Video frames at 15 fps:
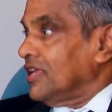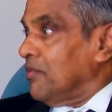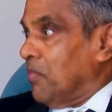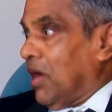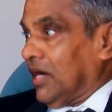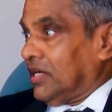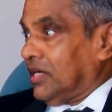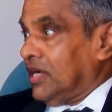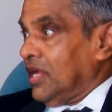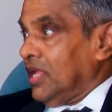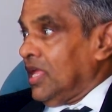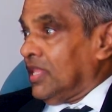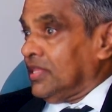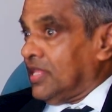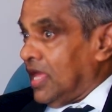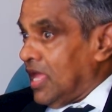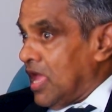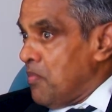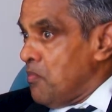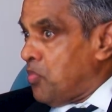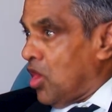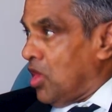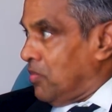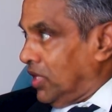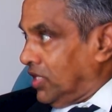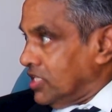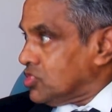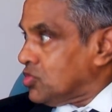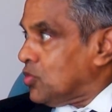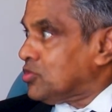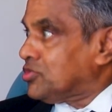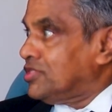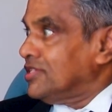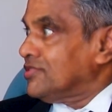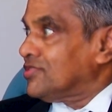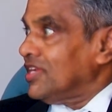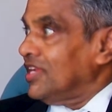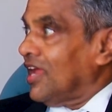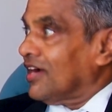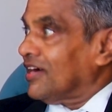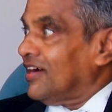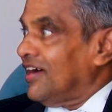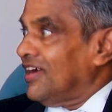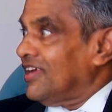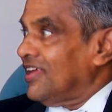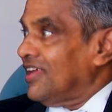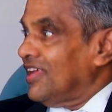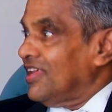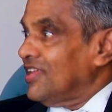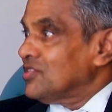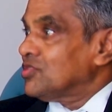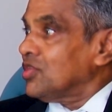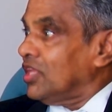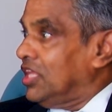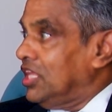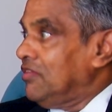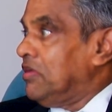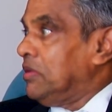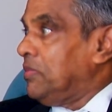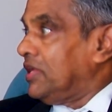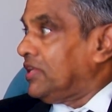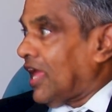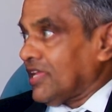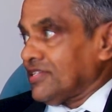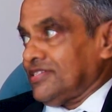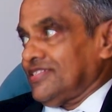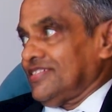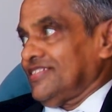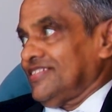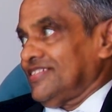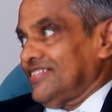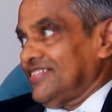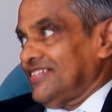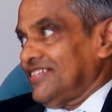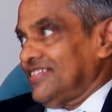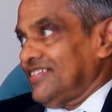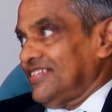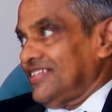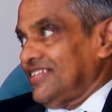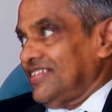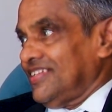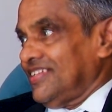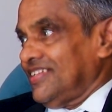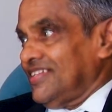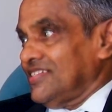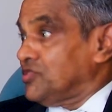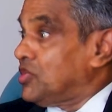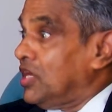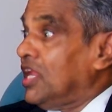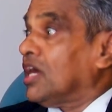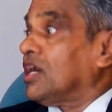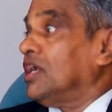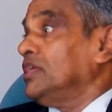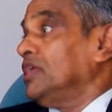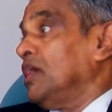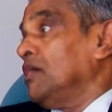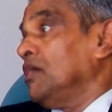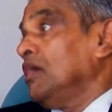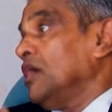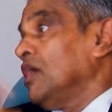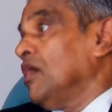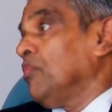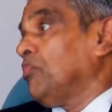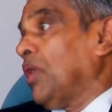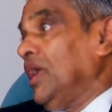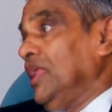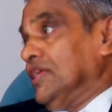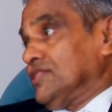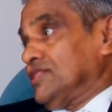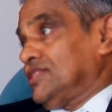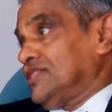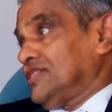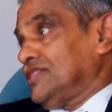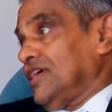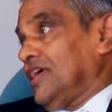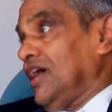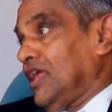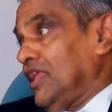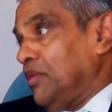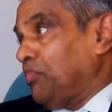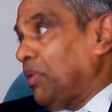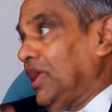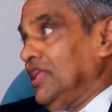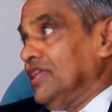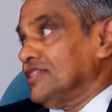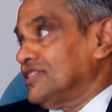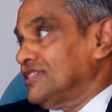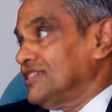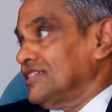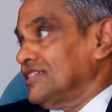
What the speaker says: But the employment is sourced in Sri Lanka, so he will be taxed. Sri Lankan pilots, airline pilots,